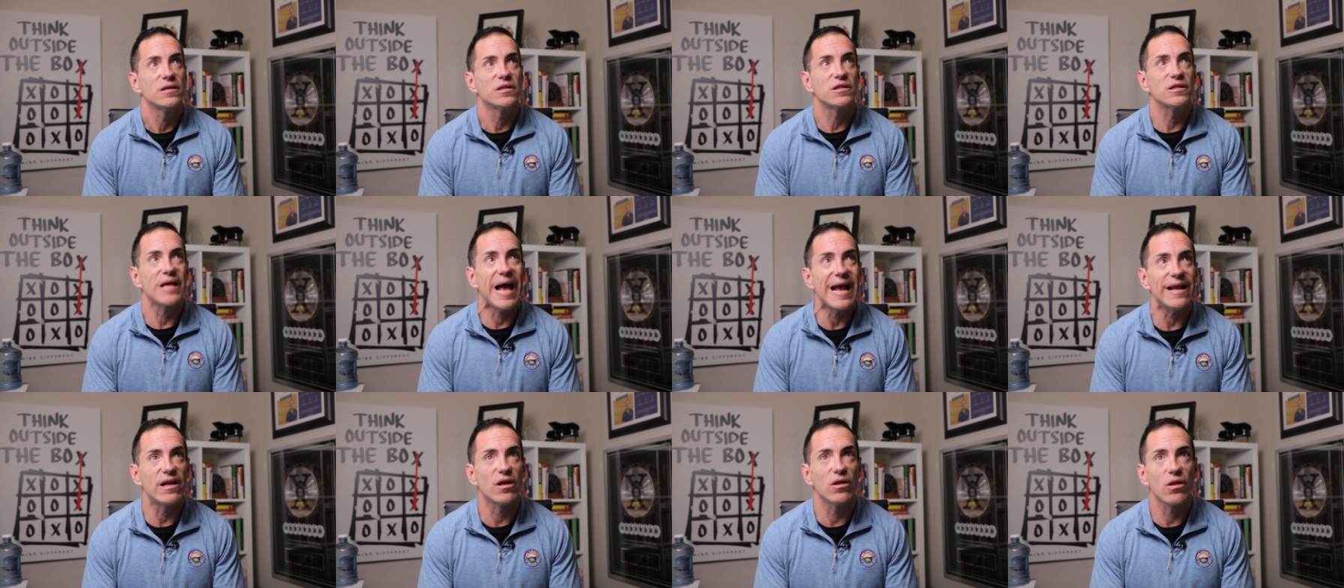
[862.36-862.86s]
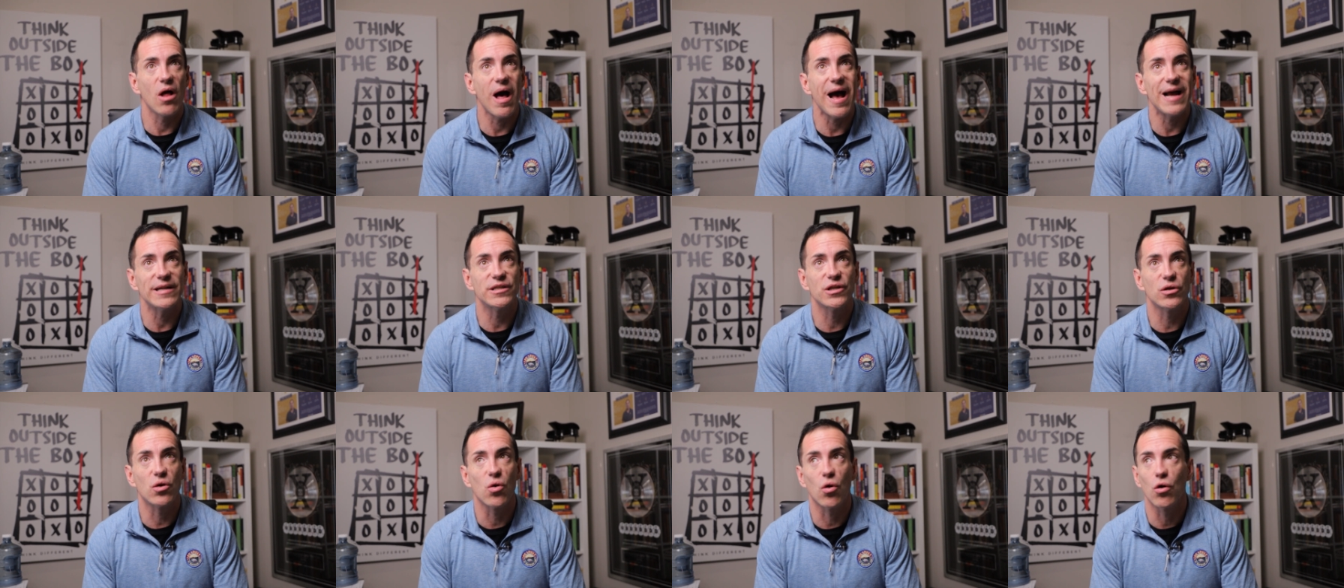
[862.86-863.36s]

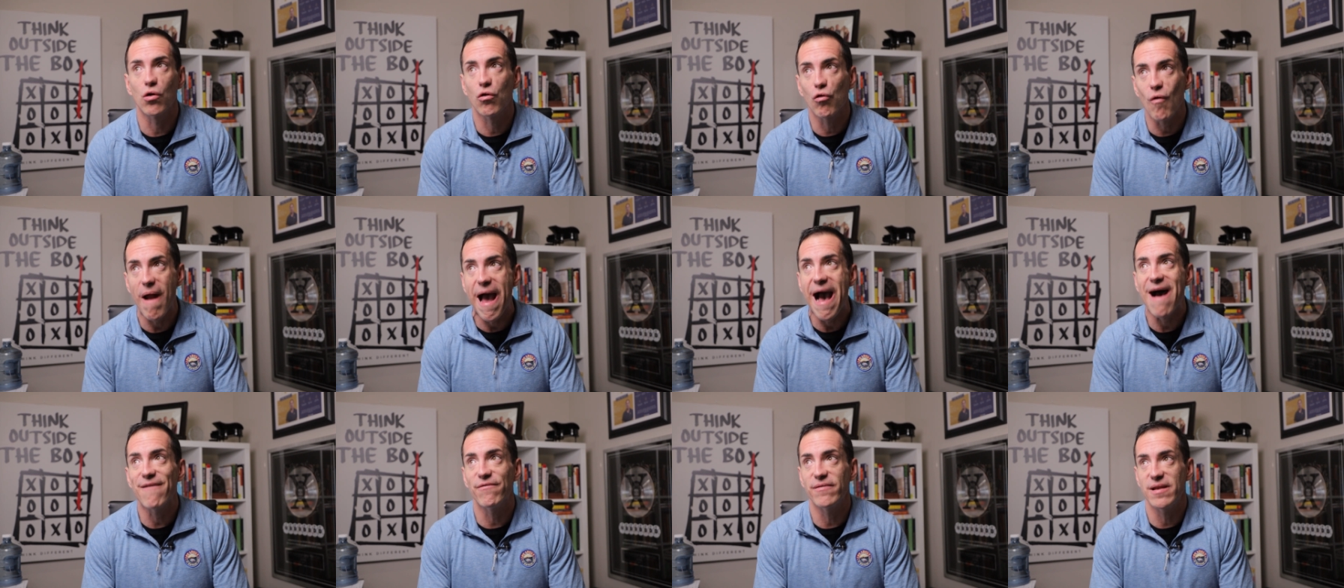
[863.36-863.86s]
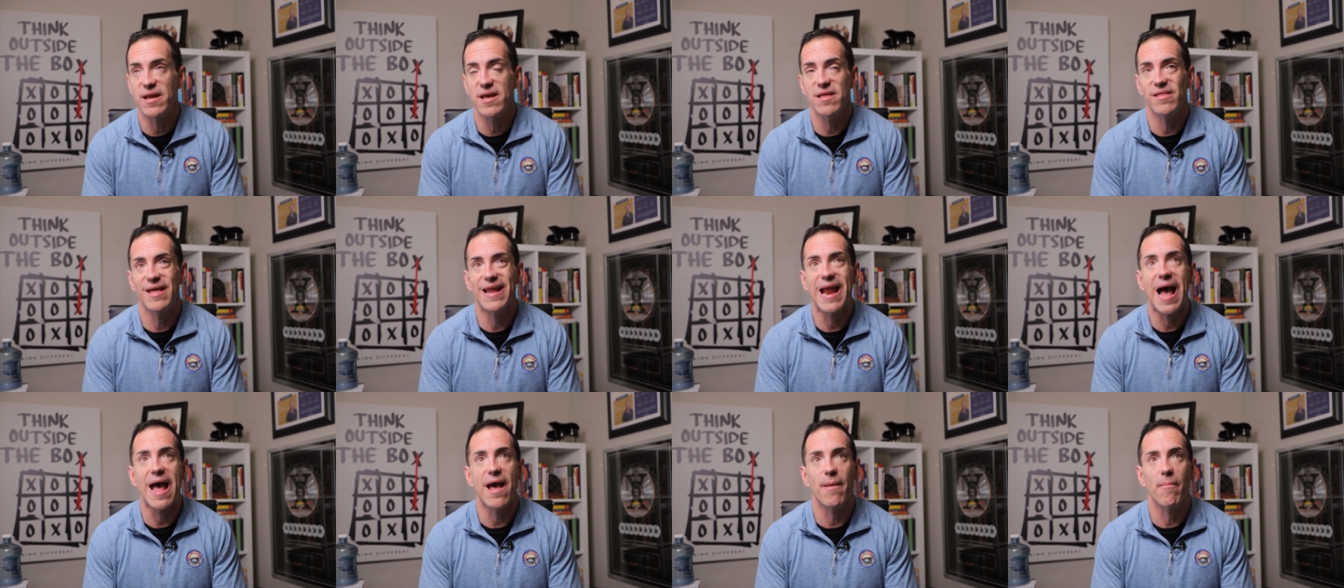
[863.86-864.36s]
psychological gravity,
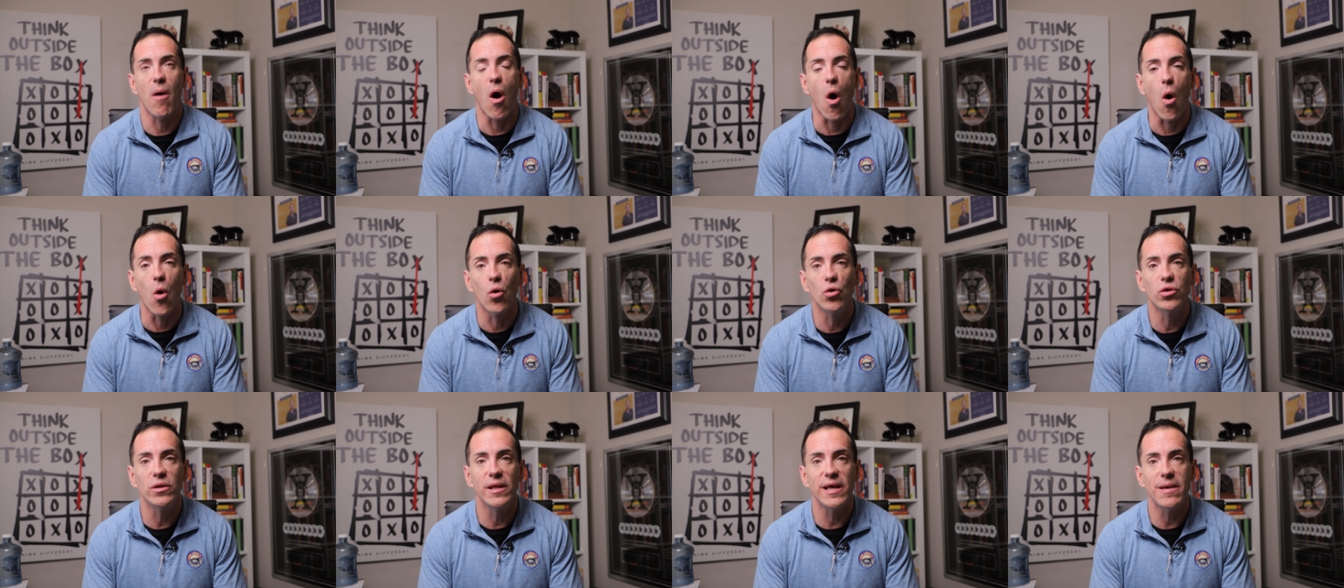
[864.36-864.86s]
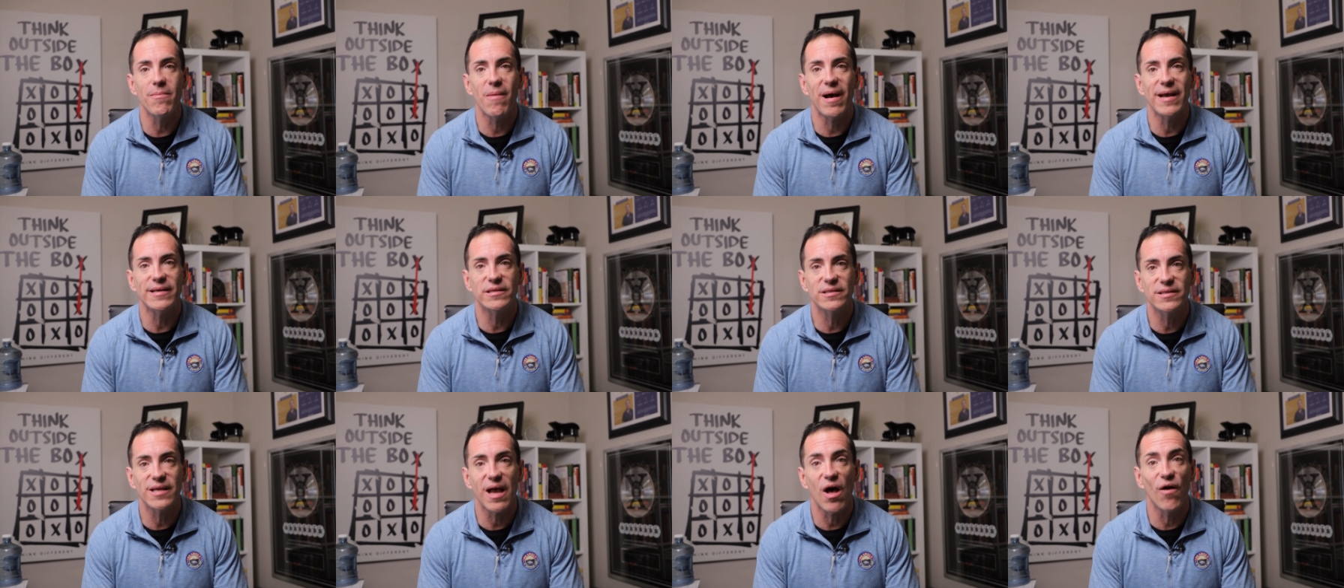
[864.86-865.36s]
that I am only
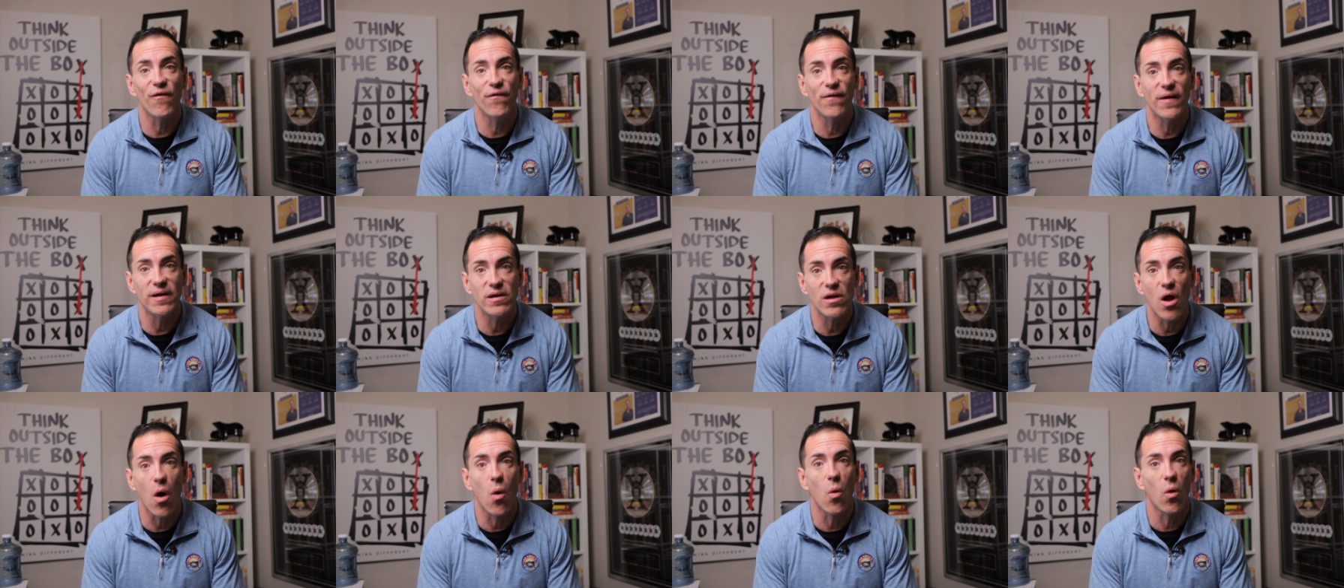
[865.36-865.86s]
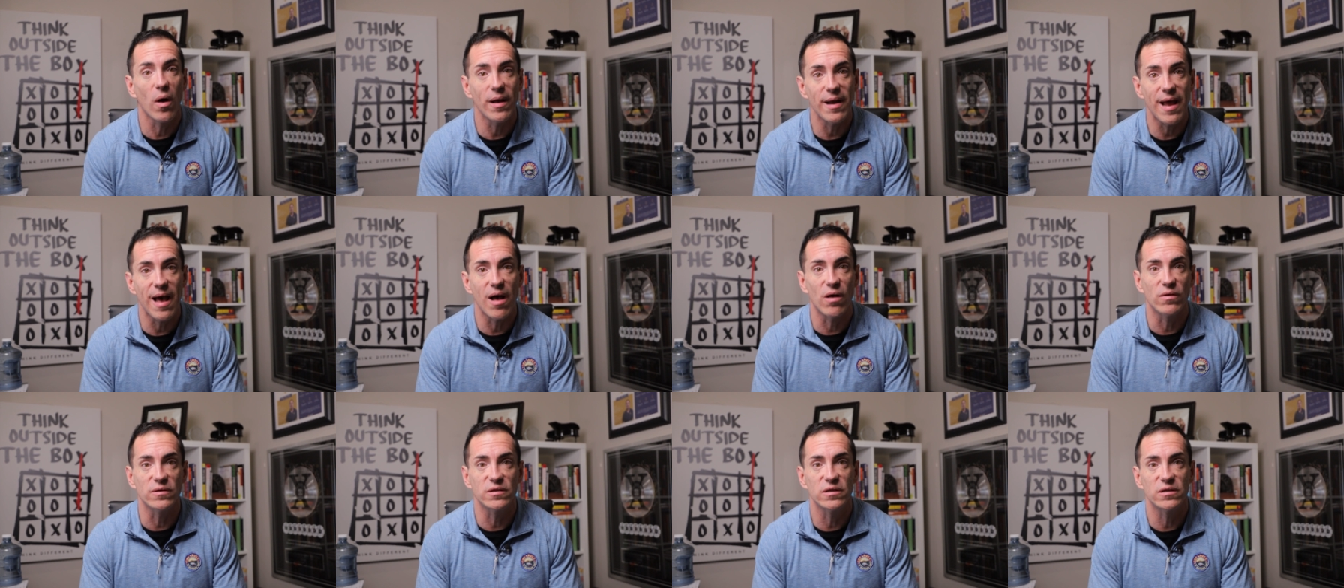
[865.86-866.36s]
myself and no one
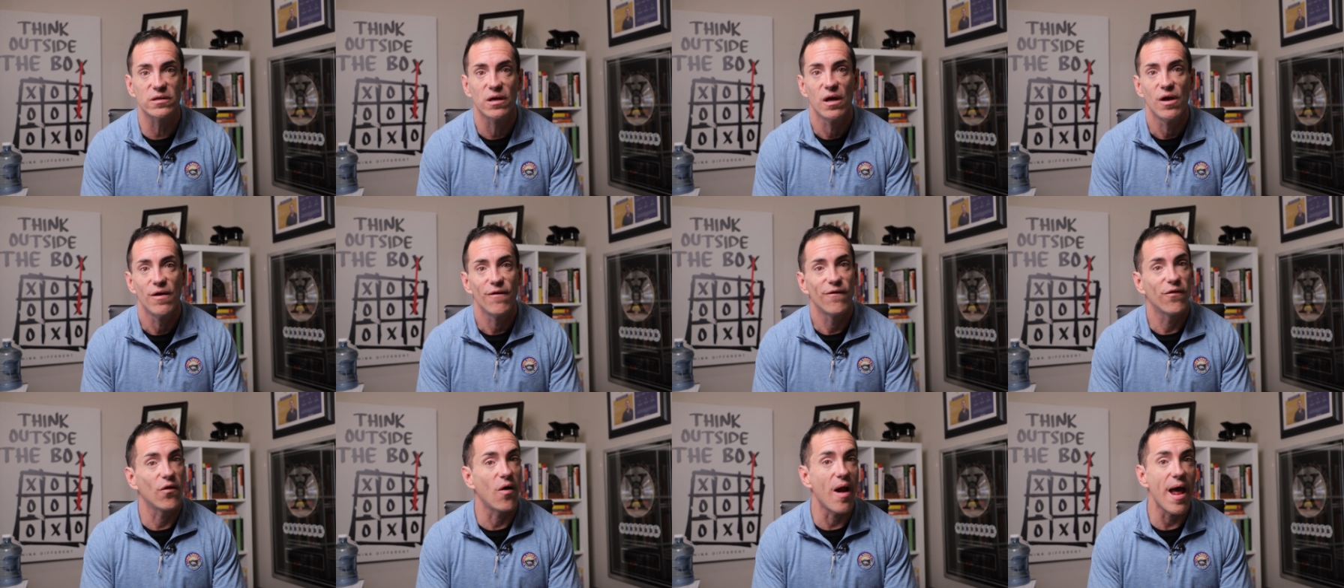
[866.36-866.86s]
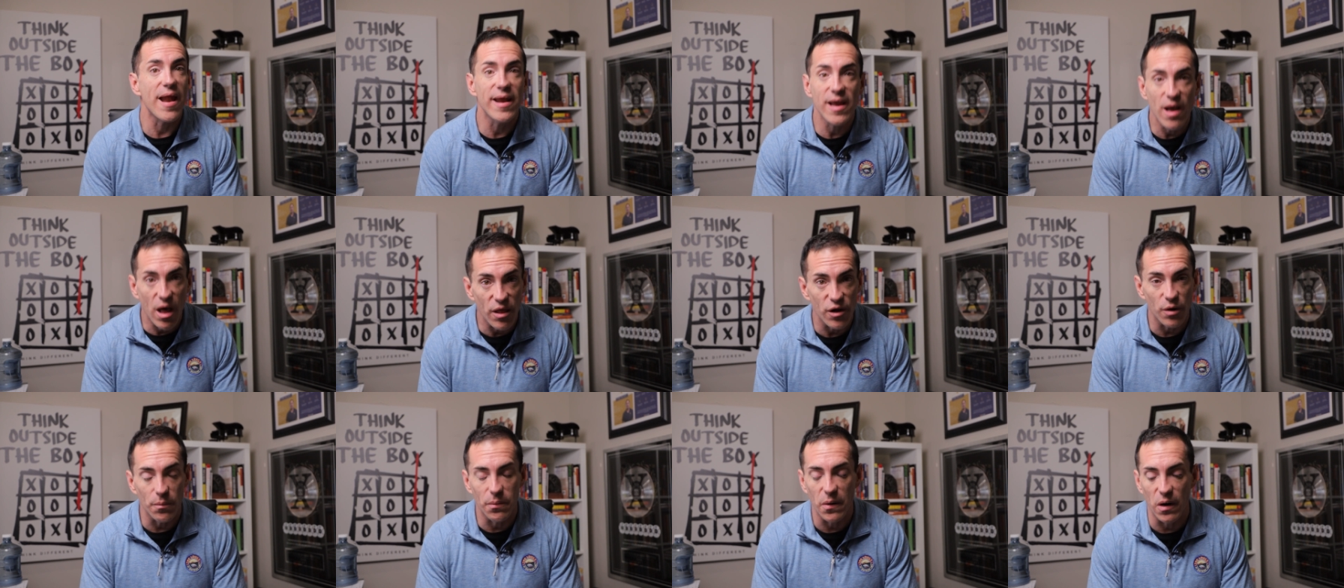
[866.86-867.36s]
else for
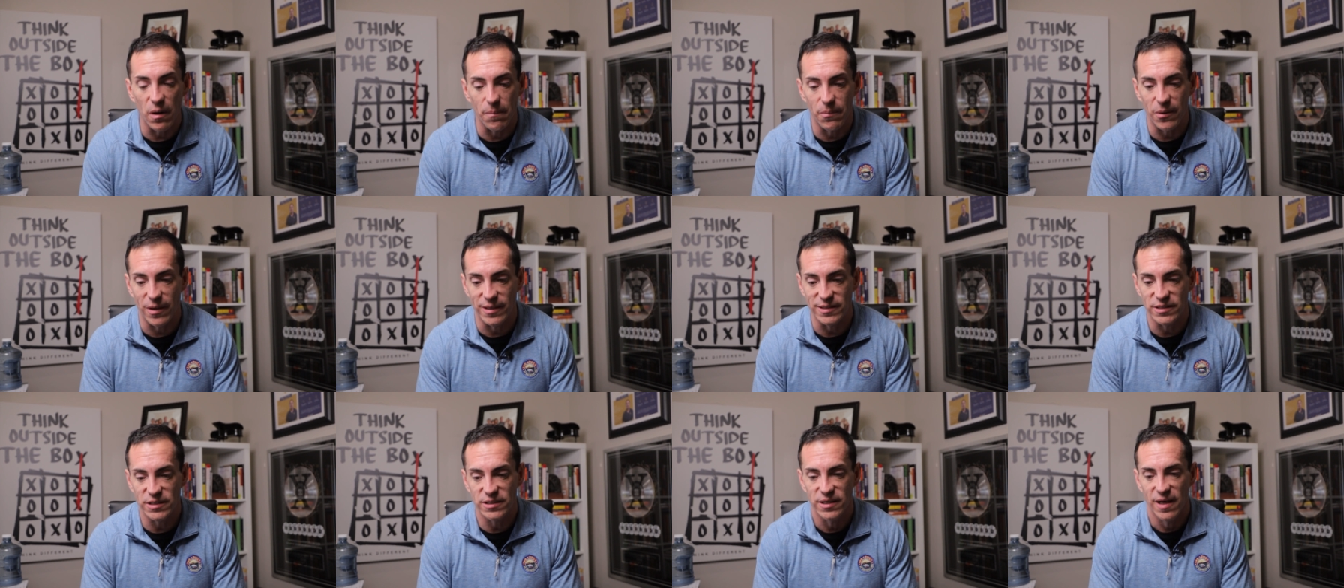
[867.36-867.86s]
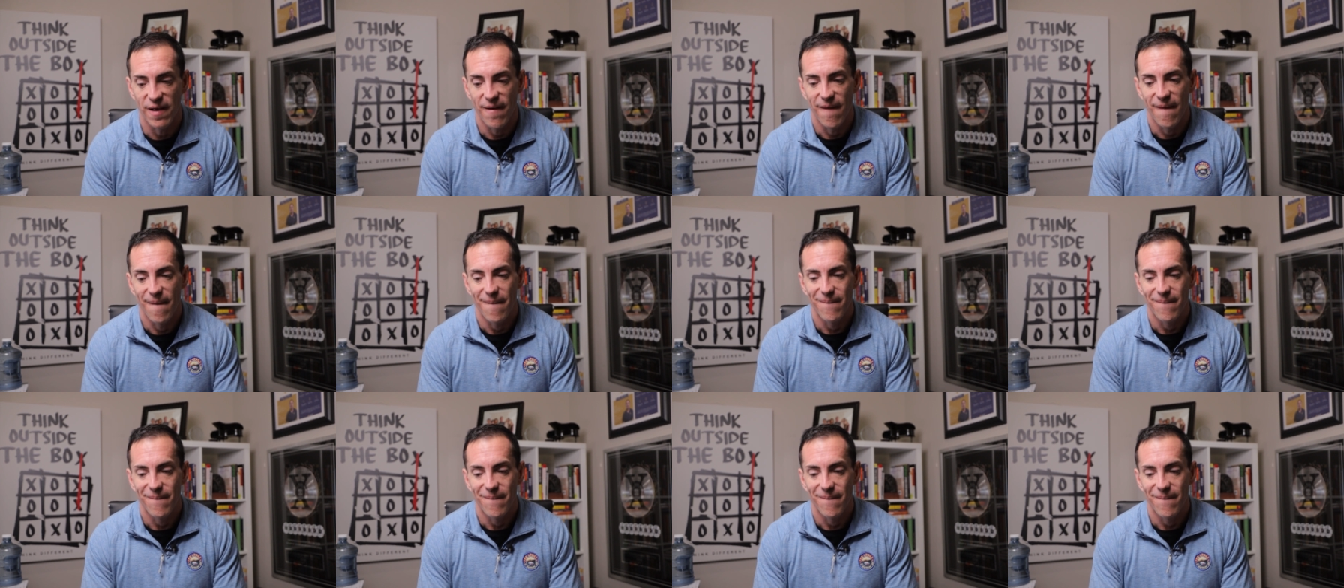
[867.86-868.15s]
any other purpose,